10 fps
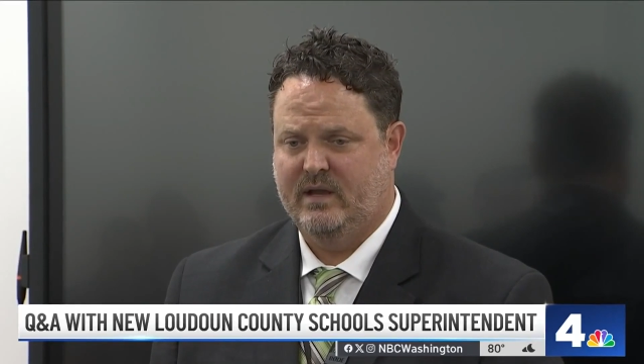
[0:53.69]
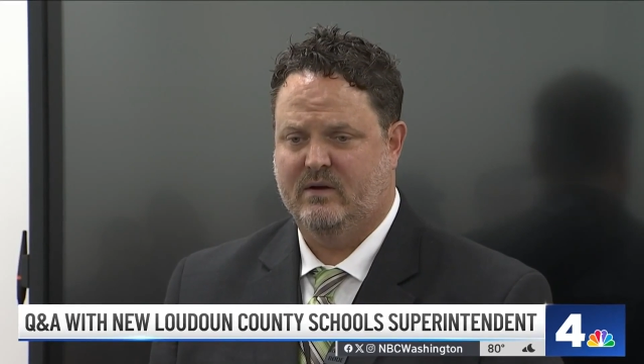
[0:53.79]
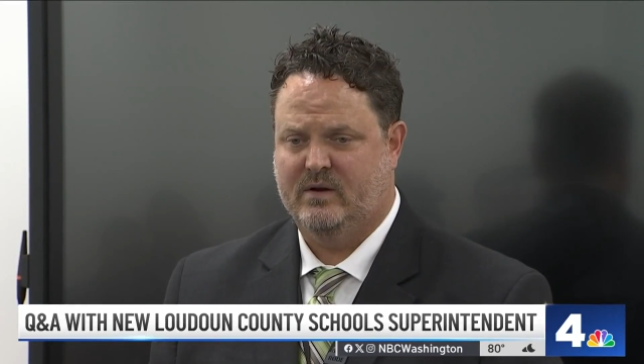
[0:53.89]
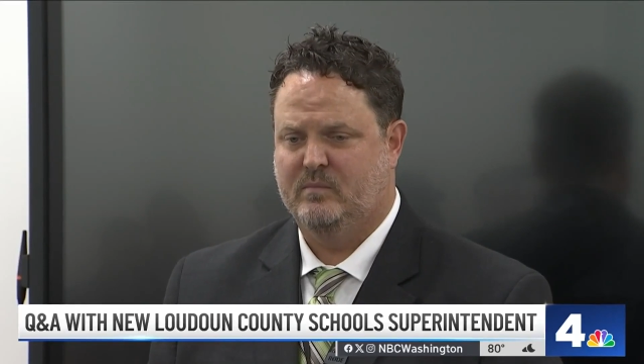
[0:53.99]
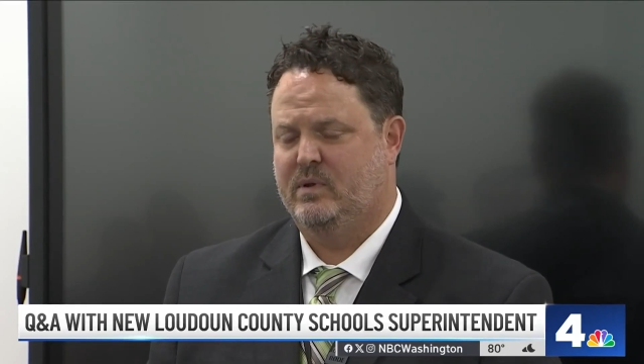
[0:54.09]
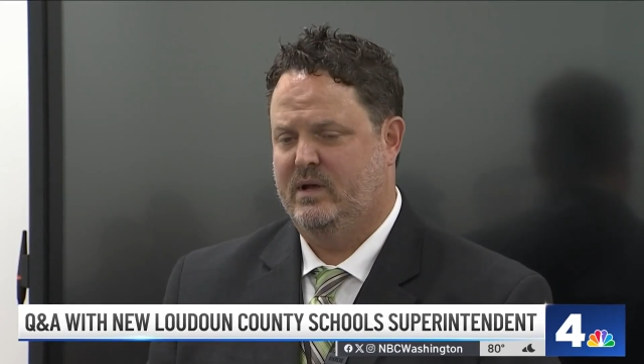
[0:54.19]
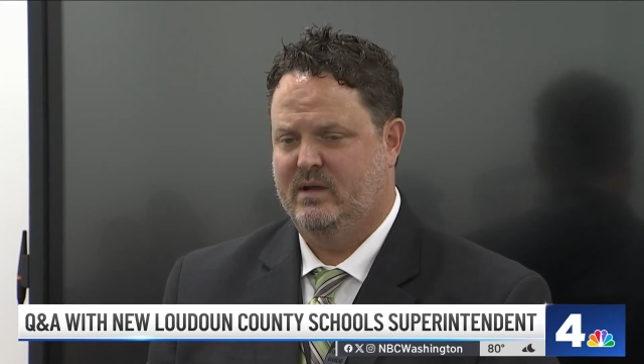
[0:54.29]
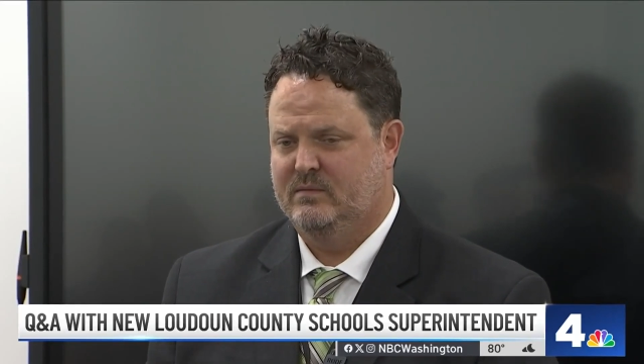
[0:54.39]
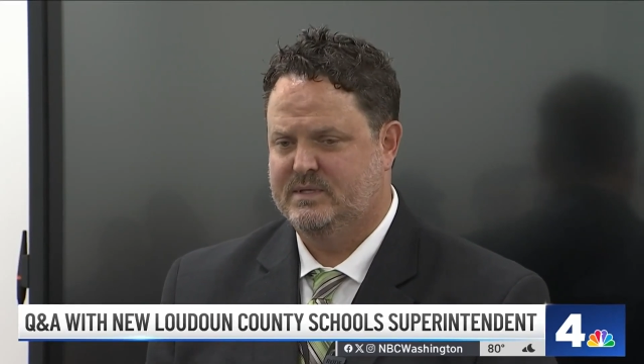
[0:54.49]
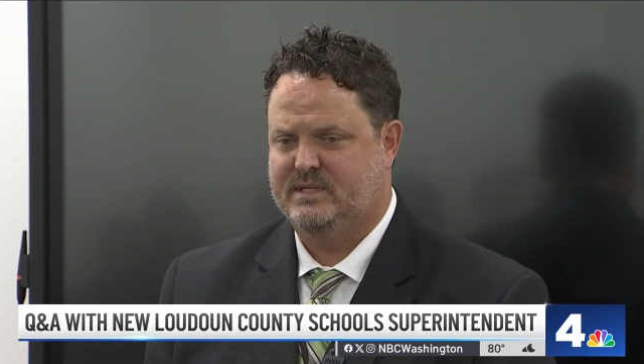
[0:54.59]
they are
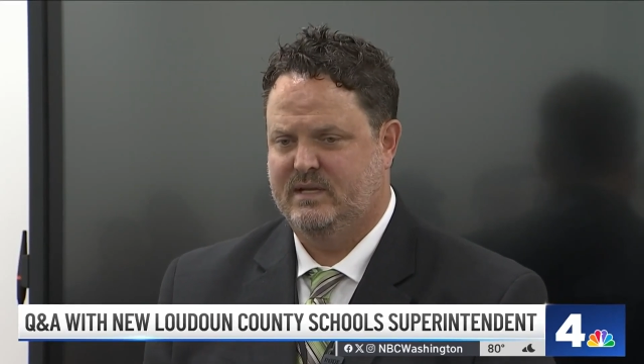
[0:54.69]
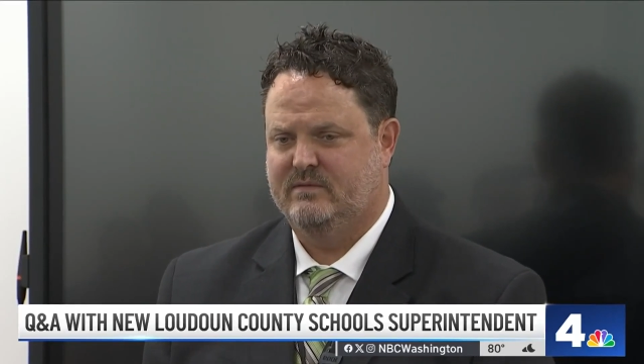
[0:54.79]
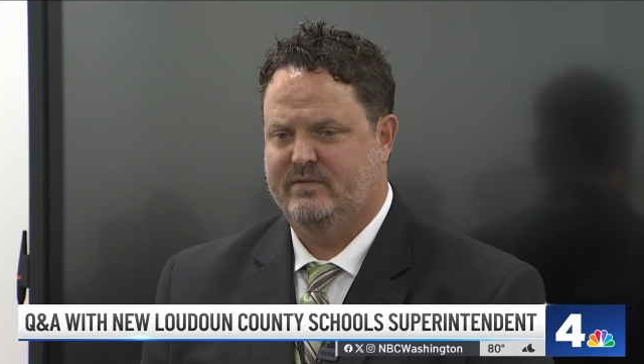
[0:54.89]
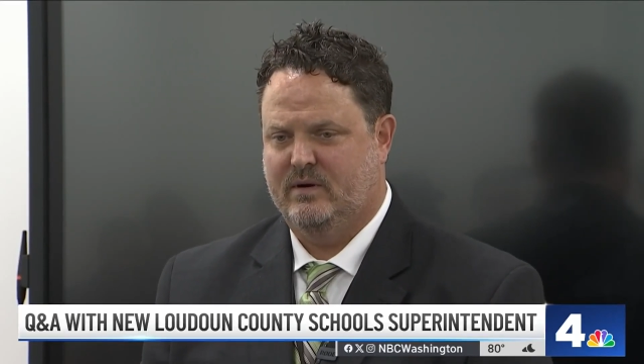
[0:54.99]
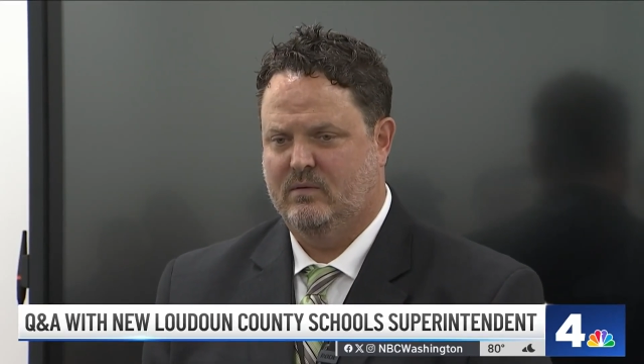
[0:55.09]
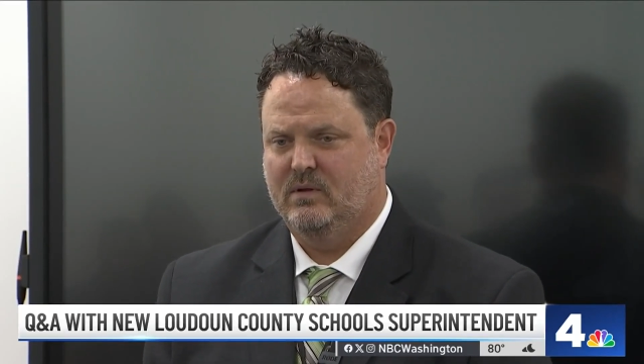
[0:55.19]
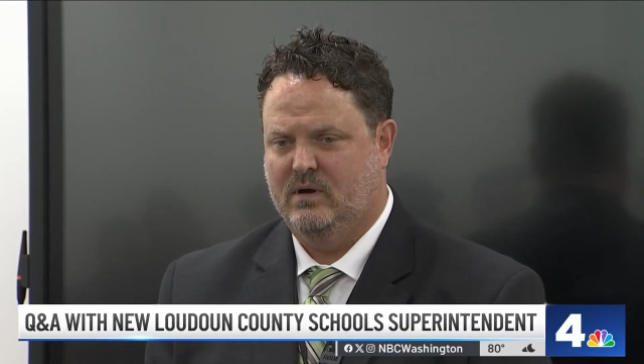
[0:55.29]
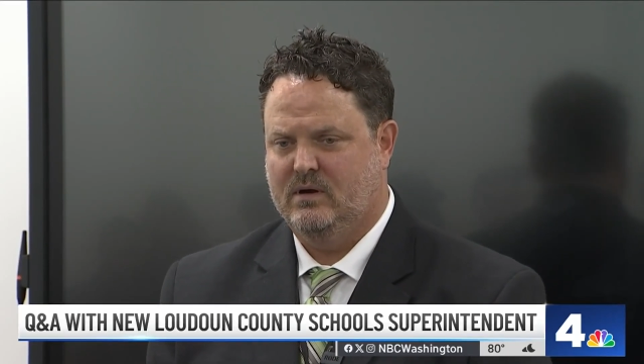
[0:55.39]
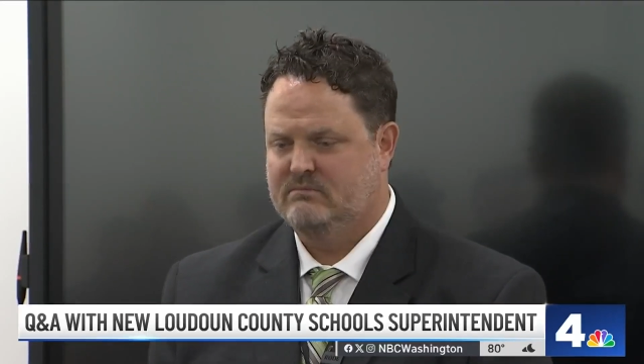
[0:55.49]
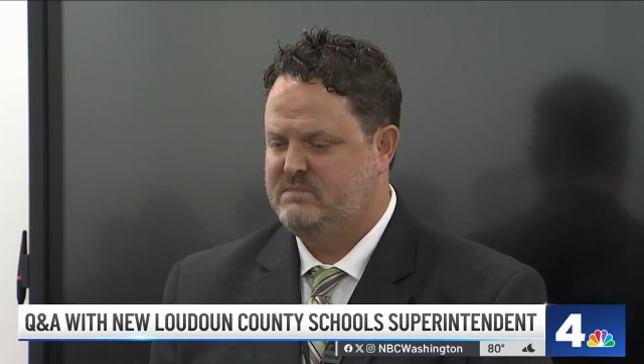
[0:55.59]
compliant with state and federal
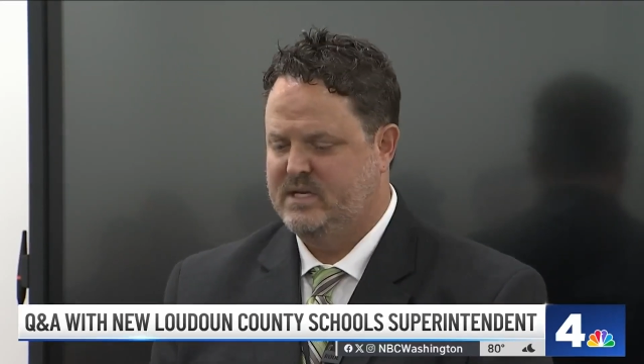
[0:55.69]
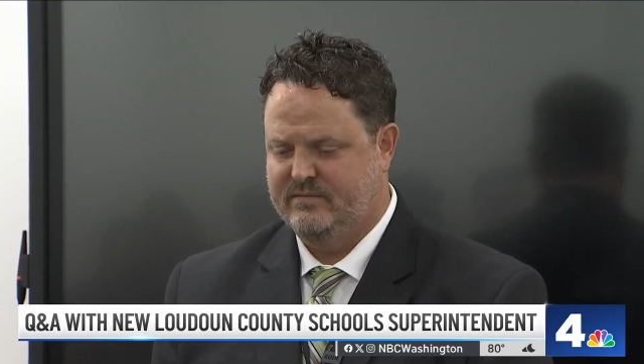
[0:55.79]
law.